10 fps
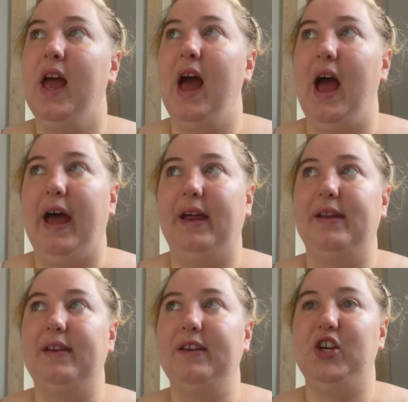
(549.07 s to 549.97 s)

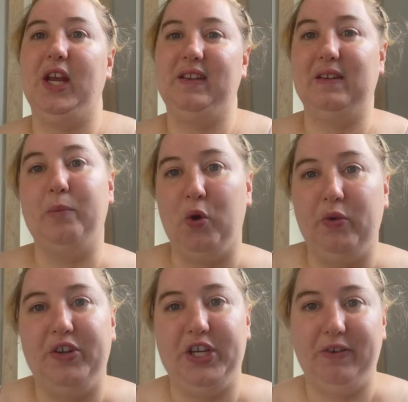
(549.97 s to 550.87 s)
And she has this boat
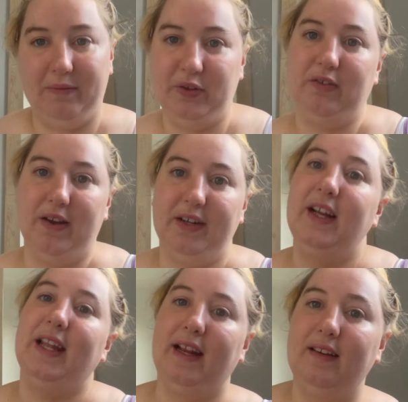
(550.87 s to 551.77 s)
and she travels around and
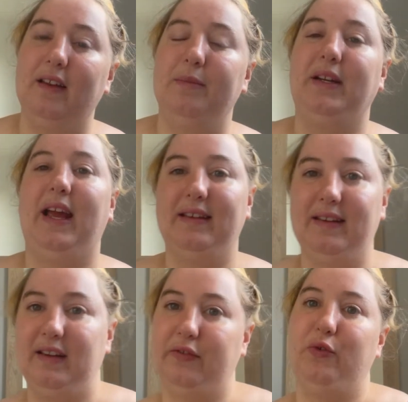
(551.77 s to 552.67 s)
collects them and gets
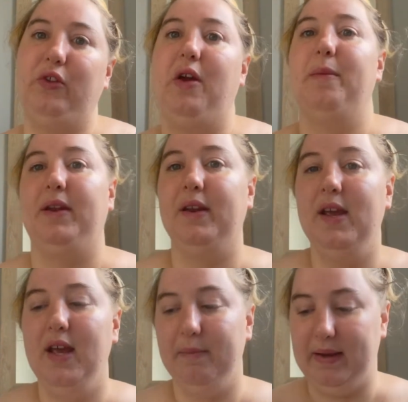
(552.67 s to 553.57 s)
things for them and
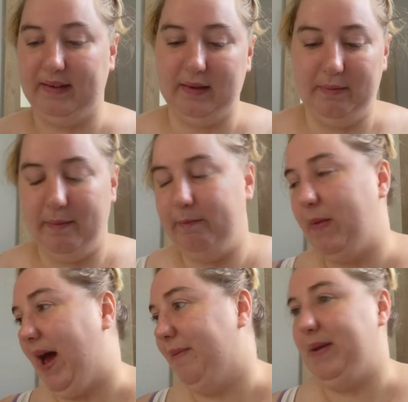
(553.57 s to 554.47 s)
makes them
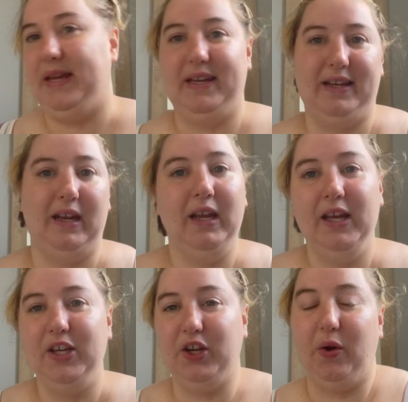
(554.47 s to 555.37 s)
happy and,
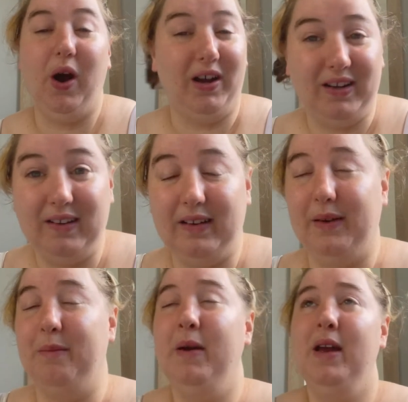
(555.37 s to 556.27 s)
you know, hugs
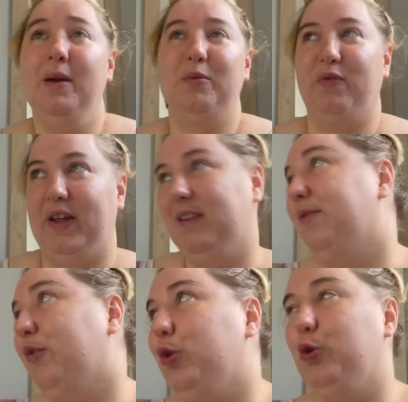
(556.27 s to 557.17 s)
them, provides
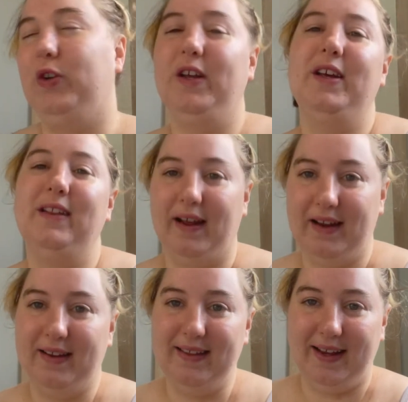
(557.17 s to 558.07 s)
food, that kind
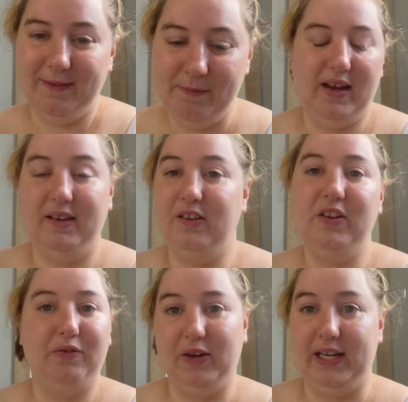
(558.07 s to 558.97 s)
of thing. And it's just
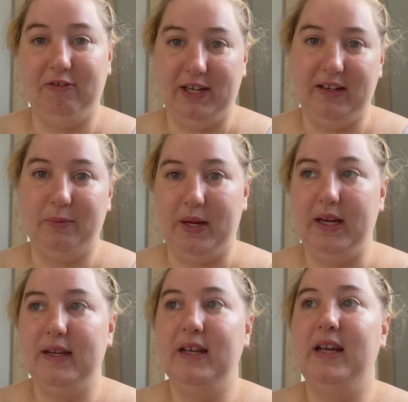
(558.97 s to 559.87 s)
really, really sweet.
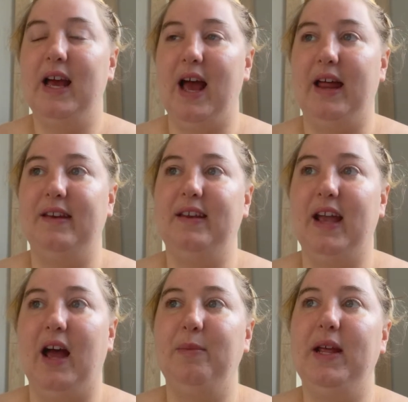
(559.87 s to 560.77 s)
And yeah,
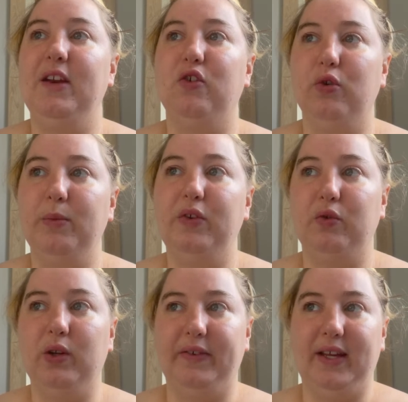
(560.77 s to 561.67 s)
I played almost all
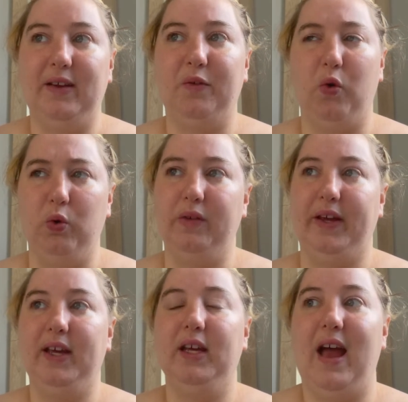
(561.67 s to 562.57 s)
of it, if not all of it,
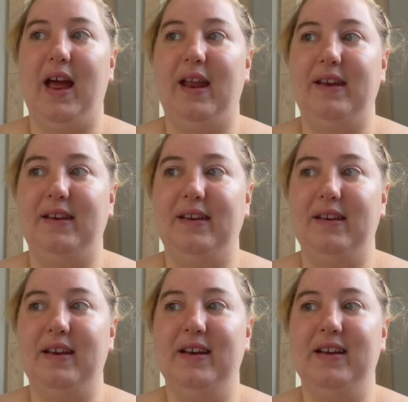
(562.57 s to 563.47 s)
and
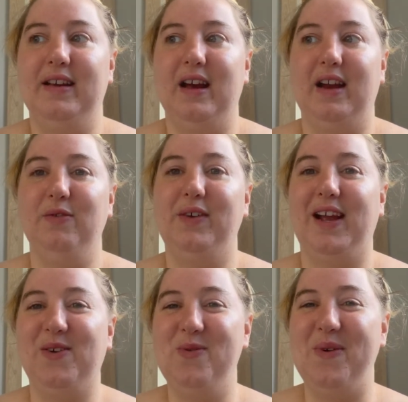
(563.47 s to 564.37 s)
I don't think I
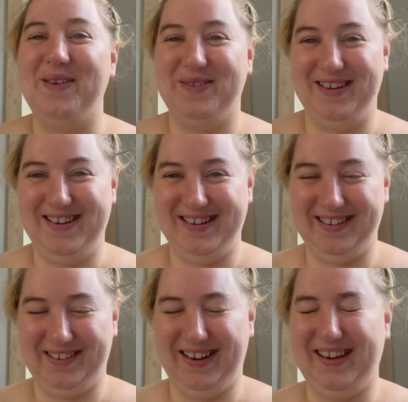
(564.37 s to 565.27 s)
quite finished it because I
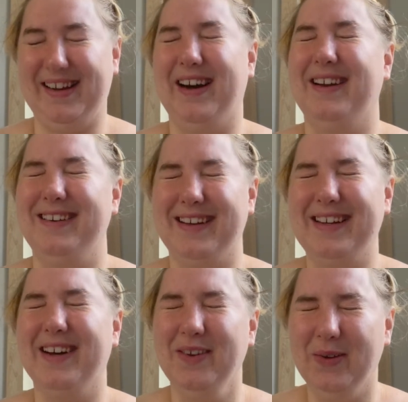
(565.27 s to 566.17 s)
was like, I
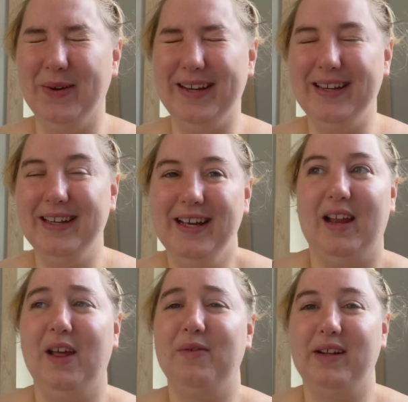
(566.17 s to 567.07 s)
can't do it. I
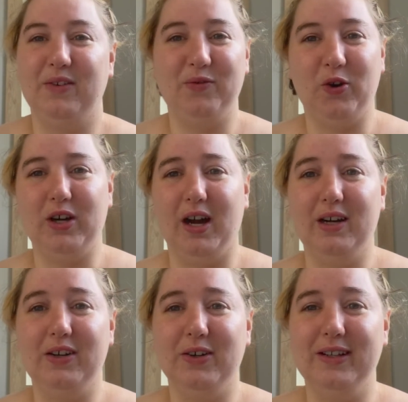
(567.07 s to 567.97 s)
love like the frog
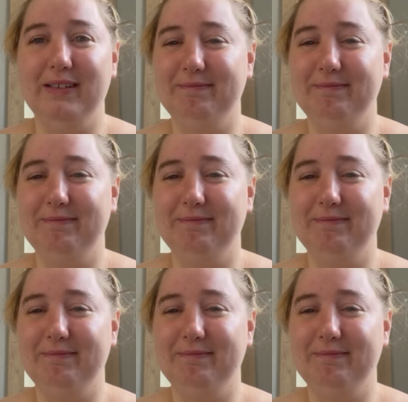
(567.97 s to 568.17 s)
uncle.